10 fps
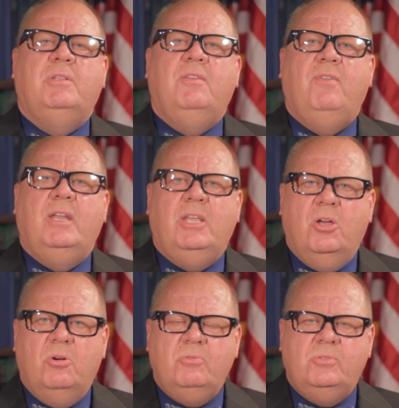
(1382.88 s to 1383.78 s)
with the
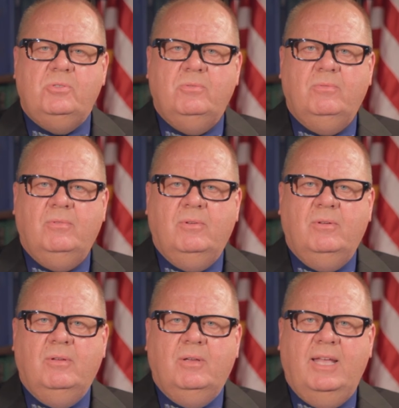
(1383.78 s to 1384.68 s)
videos
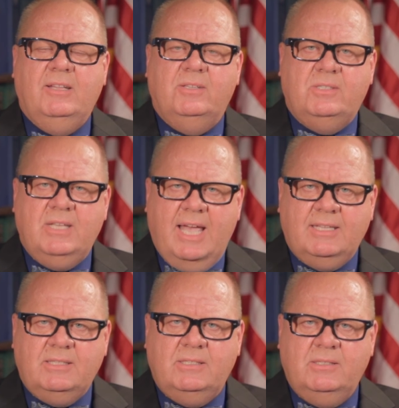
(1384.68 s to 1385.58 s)
and the
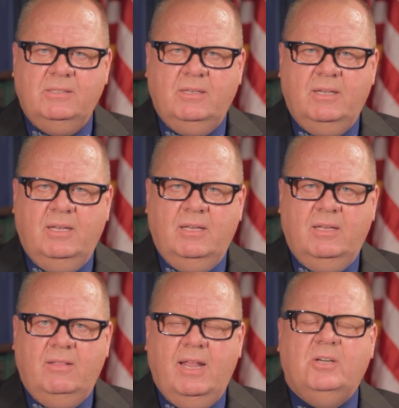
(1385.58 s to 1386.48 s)
sets
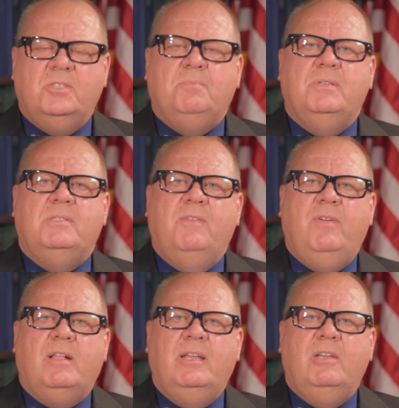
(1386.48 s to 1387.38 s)
that are
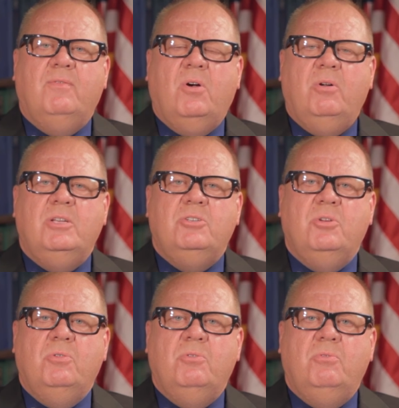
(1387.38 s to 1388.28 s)
specifically devoted
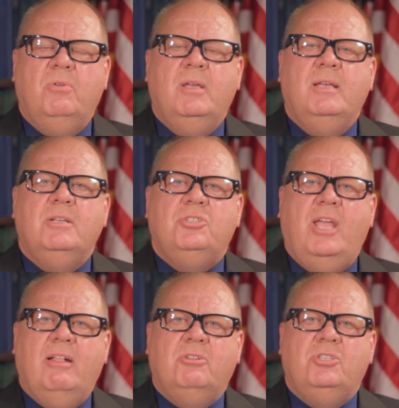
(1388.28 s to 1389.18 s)
to
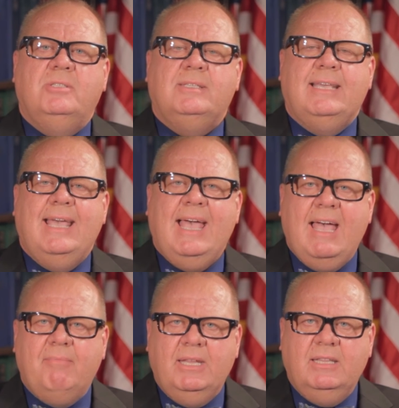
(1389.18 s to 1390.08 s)
challenges
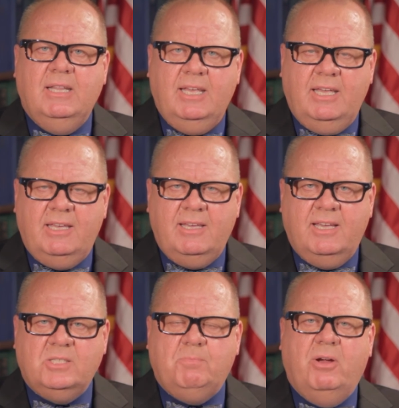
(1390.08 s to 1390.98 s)
commonly
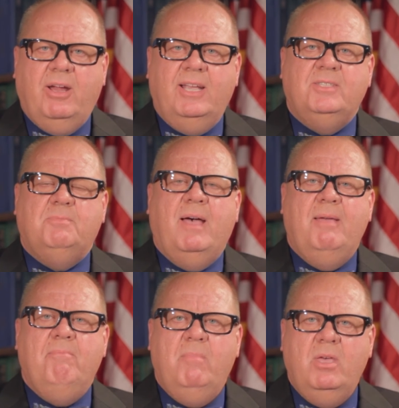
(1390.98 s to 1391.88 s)
experienced
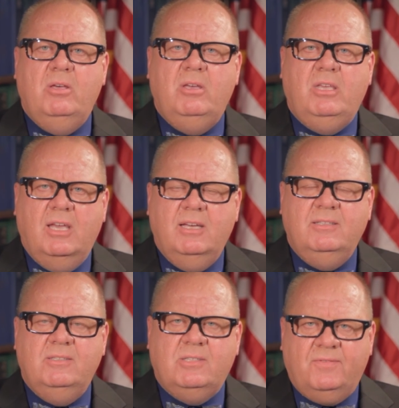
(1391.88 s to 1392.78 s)
by
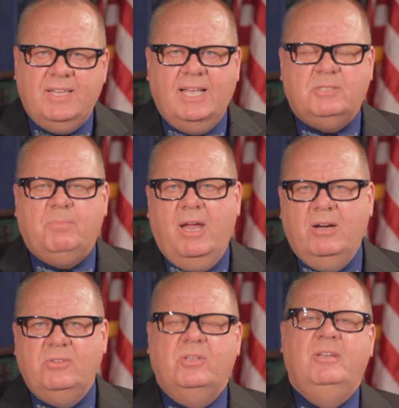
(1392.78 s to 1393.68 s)
millions of
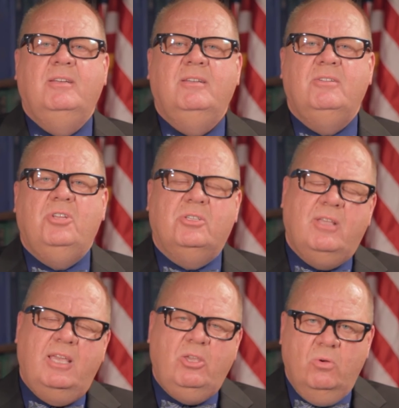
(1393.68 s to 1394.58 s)
taxpayers
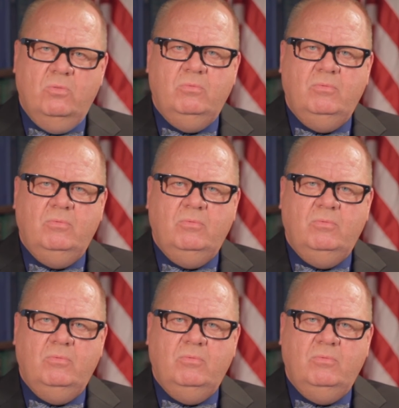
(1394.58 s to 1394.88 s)
just like you,